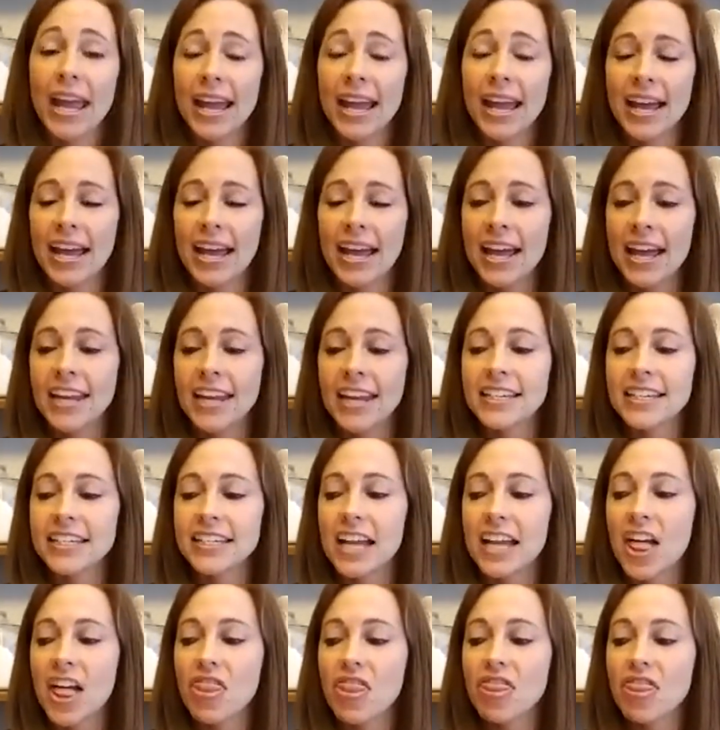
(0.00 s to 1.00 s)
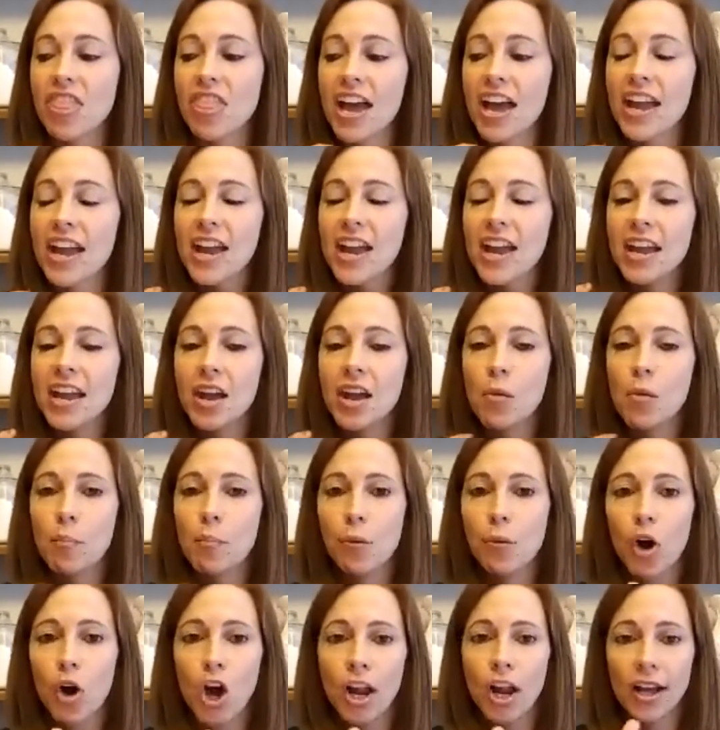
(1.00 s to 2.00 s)
and they
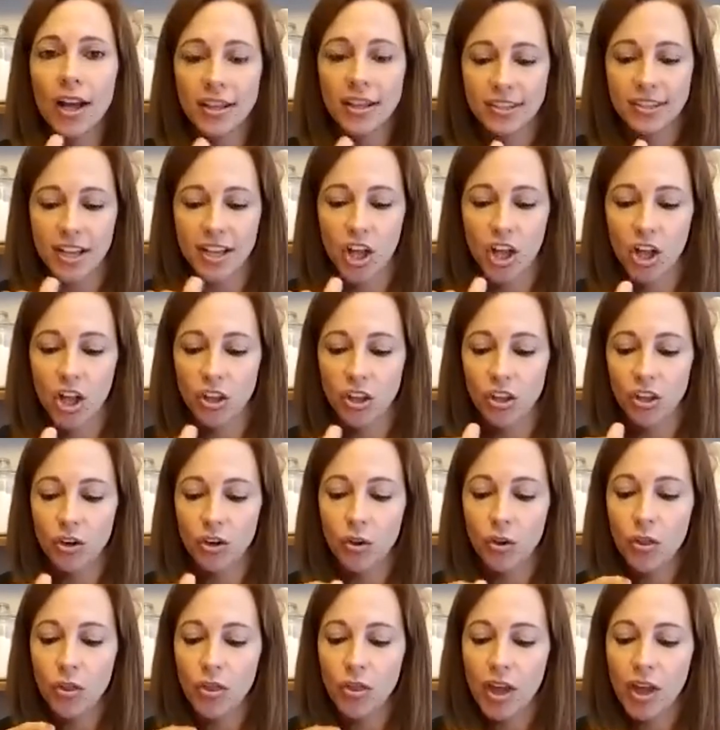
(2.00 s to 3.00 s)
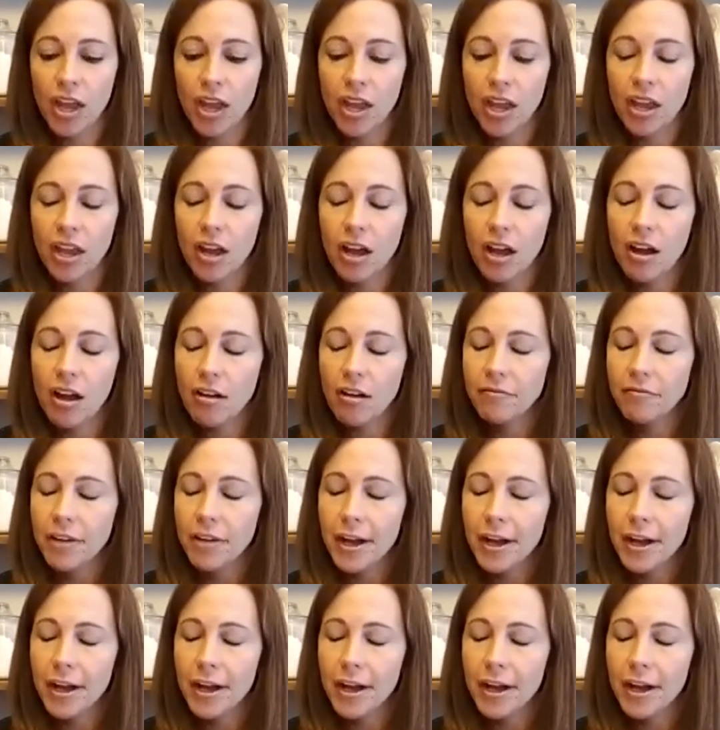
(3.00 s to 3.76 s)
brought us a little thing of,